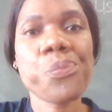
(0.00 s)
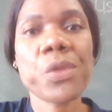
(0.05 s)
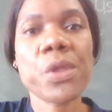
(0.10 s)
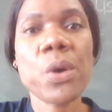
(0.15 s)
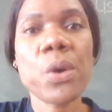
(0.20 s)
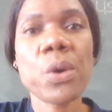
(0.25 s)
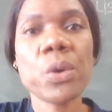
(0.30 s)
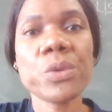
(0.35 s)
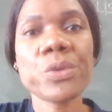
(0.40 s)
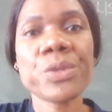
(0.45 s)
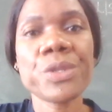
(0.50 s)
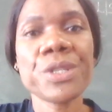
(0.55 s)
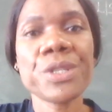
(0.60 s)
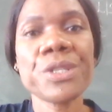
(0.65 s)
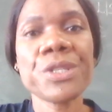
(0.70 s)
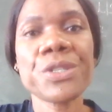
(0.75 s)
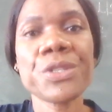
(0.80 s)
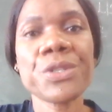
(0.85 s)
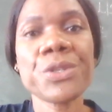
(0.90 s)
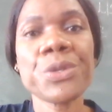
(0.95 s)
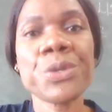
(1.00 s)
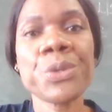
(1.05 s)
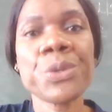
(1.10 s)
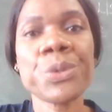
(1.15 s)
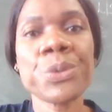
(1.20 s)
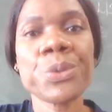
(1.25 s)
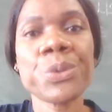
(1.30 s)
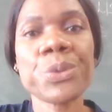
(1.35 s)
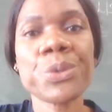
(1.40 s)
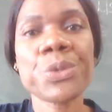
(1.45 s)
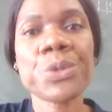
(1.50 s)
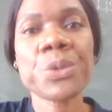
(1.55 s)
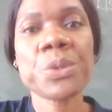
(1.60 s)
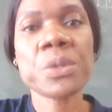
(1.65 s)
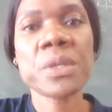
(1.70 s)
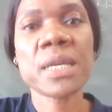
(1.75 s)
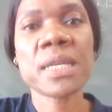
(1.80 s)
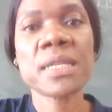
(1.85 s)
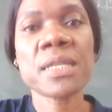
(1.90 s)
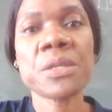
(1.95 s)
causes you saw
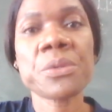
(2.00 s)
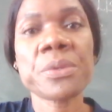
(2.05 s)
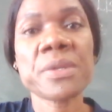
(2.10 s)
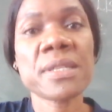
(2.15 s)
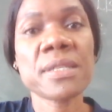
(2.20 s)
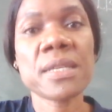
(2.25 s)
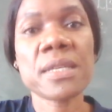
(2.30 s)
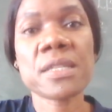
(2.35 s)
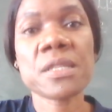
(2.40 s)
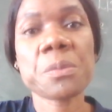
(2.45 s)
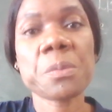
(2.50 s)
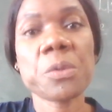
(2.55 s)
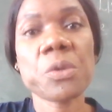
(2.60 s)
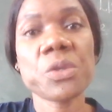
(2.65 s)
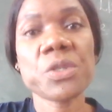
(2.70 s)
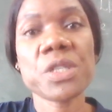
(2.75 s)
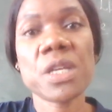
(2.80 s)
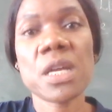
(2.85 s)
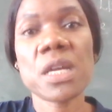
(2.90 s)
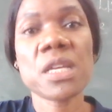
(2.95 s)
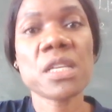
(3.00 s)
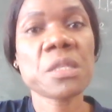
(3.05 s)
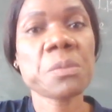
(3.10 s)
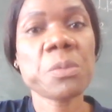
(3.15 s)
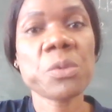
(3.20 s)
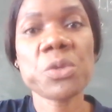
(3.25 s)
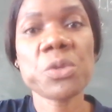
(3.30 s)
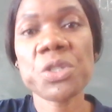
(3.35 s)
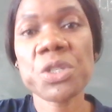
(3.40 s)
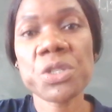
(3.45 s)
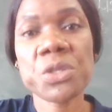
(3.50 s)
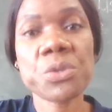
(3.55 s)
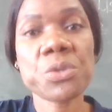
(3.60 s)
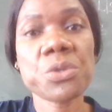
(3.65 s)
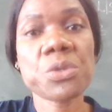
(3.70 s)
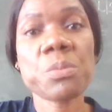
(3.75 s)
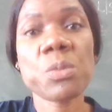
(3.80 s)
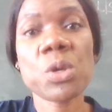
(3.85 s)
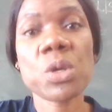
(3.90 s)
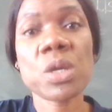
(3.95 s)
that it was exposure to
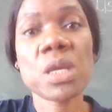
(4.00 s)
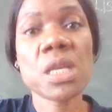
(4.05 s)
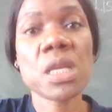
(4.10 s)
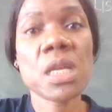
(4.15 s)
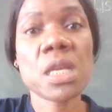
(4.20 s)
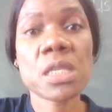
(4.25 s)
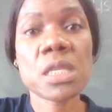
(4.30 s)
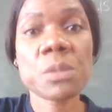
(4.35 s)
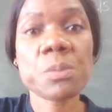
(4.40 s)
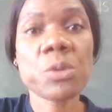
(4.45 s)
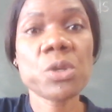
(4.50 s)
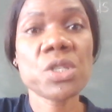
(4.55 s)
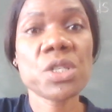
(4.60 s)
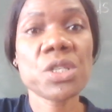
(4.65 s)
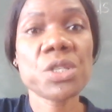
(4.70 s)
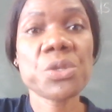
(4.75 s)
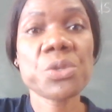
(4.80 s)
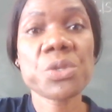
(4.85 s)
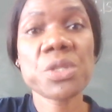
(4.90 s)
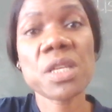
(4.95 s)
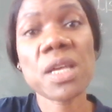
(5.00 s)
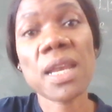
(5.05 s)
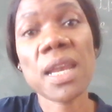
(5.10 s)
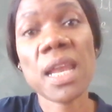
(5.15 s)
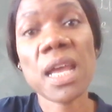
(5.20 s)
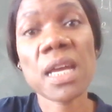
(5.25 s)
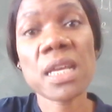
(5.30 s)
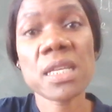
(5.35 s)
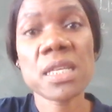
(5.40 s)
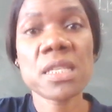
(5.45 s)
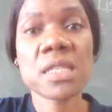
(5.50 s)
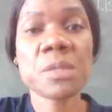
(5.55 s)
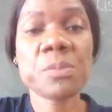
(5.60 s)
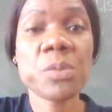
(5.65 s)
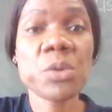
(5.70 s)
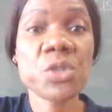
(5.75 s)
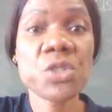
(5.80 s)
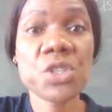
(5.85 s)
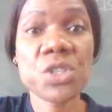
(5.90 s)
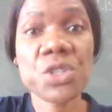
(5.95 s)
smoking, exposure to sunlight,
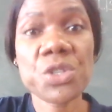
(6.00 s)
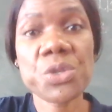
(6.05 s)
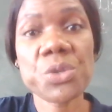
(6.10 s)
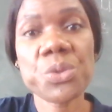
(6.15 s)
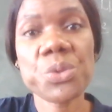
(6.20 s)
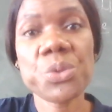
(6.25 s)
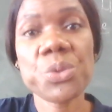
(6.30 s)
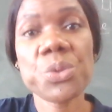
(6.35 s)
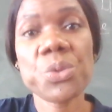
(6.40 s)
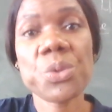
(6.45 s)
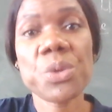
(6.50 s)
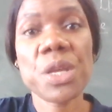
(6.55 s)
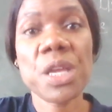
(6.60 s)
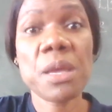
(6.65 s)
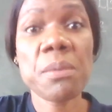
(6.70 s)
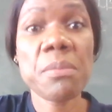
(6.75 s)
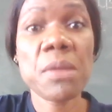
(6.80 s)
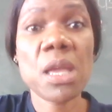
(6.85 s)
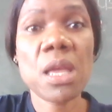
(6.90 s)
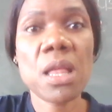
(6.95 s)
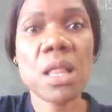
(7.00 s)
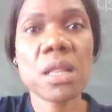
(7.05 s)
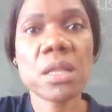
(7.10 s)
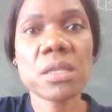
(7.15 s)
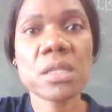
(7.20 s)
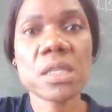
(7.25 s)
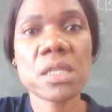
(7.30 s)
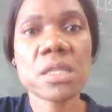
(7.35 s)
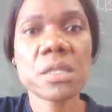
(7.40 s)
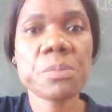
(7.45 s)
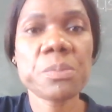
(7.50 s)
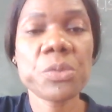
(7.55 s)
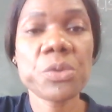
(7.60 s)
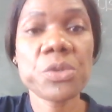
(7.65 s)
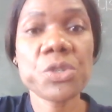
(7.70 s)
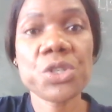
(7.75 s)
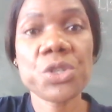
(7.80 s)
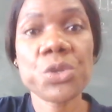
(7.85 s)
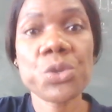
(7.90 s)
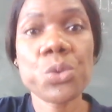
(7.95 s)
exposure to chemicals,
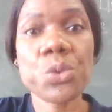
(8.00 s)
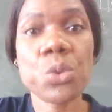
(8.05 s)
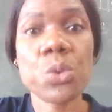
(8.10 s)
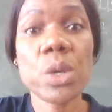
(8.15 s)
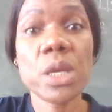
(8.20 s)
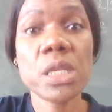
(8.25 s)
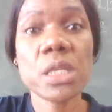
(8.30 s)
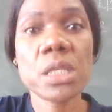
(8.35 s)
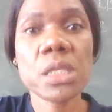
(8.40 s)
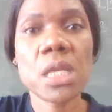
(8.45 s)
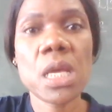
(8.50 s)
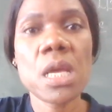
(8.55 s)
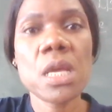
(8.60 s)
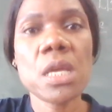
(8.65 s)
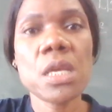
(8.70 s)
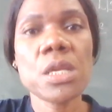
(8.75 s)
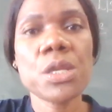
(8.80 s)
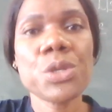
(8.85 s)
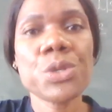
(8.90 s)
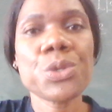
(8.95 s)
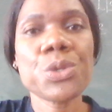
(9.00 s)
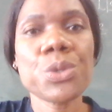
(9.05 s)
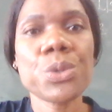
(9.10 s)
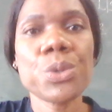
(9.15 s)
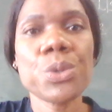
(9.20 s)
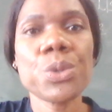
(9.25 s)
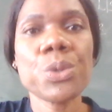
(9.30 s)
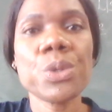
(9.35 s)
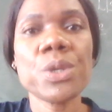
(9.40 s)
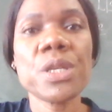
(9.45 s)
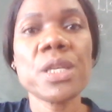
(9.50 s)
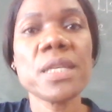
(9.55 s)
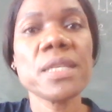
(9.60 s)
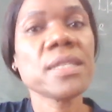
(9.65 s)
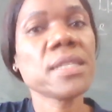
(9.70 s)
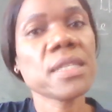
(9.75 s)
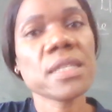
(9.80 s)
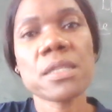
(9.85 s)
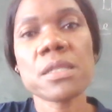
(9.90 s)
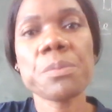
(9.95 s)
exposure to waste. So
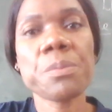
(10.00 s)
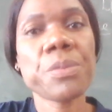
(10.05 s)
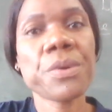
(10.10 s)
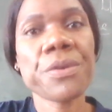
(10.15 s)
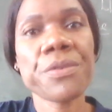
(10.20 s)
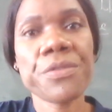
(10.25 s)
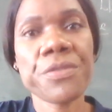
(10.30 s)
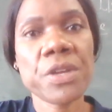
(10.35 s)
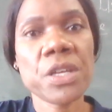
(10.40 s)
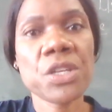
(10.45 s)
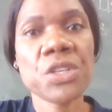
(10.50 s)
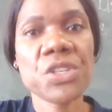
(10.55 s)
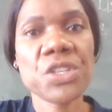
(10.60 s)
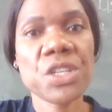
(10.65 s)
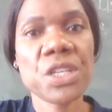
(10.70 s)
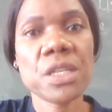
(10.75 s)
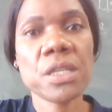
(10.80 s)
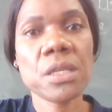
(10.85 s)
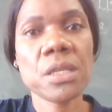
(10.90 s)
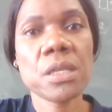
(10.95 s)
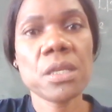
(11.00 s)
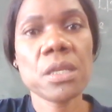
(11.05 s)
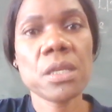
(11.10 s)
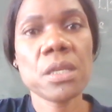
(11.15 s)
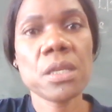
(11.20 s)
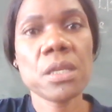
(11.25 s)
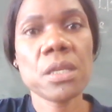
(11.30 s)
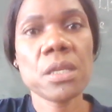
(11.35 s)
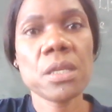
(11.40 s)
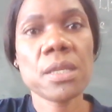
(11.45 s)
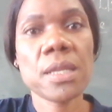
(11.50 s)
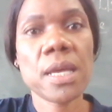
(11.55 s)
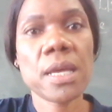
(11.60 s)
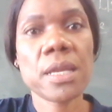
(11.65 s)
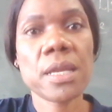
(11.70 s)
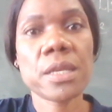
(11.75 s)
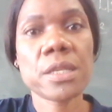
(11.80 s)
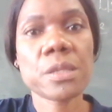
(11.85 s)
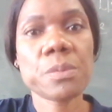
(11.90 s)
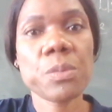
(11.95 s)
it's just prevention,
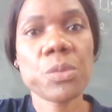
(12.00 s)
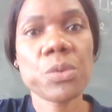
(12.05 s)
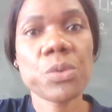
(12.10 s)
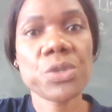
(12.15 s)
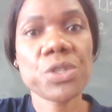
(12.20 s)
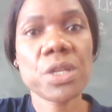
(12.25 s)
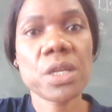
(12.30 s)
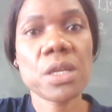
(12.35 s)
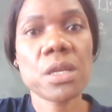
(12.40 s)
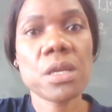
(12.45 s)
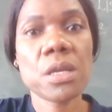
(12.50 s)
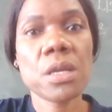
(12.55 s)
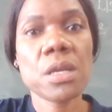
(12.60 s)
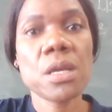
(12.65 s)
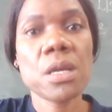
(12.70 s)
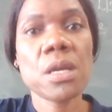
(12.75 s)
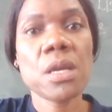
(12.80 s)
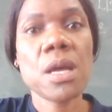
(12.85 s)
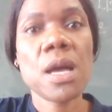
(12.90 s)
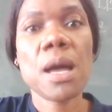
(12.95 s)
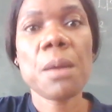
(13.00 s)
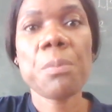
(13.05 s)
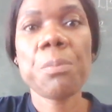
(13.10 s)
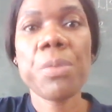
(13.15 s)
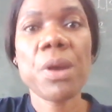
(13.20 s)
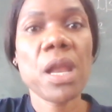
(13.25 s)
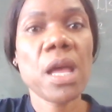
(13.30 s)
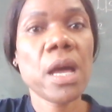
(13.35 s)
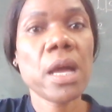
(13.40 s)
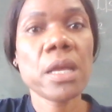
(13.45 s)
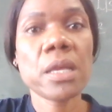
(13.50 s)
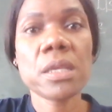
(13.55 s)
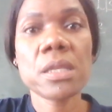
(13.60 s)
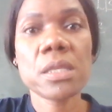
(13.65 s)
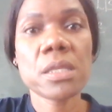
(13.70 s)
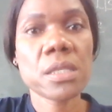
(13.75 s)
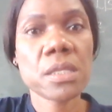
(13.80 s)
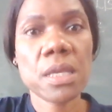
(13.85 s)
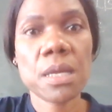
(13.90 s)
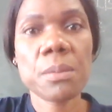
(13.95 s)
that exposure. Apply
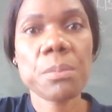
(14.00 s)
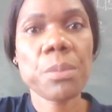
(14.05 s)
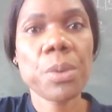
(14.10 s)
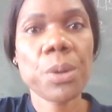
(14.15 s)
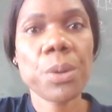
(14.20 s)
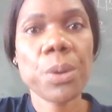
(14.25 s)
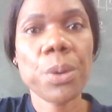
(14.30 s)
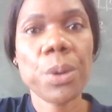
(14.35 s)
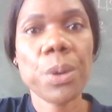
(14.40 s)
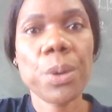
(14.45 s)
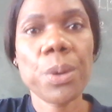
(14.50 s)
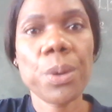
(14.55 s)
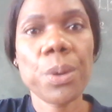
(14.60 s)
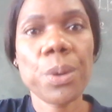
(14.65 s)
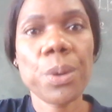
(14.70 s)
sunblock.